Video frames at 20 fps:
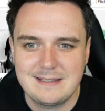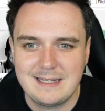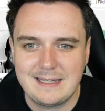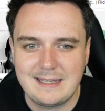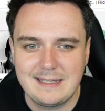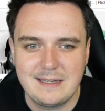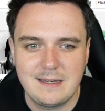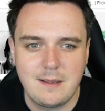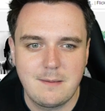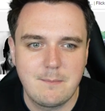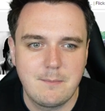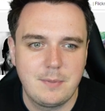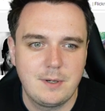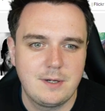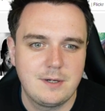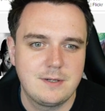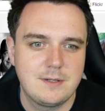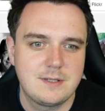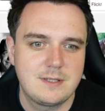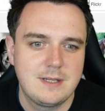ticket
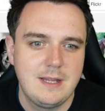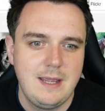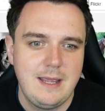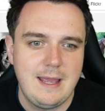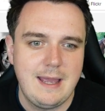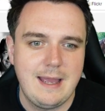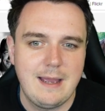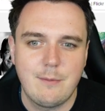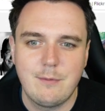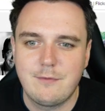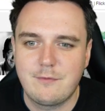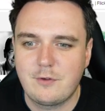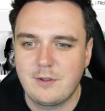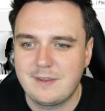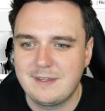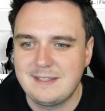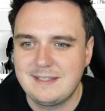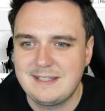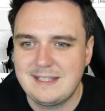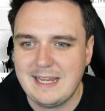numbers, we've got
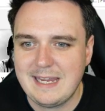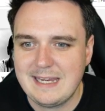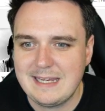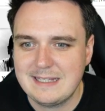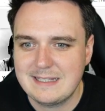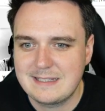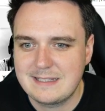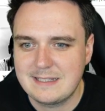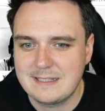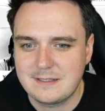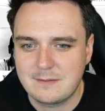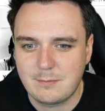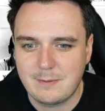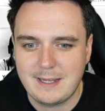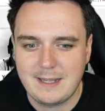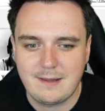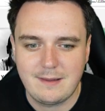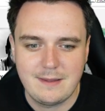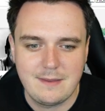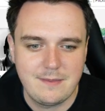the dates as
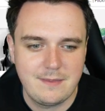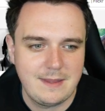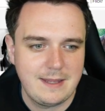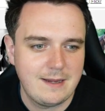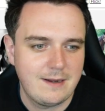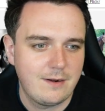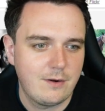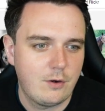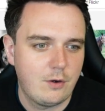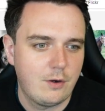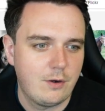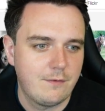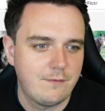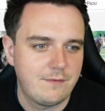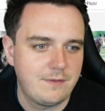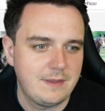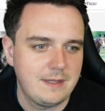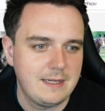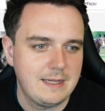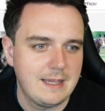well in there
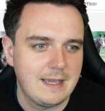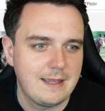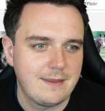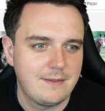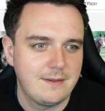of the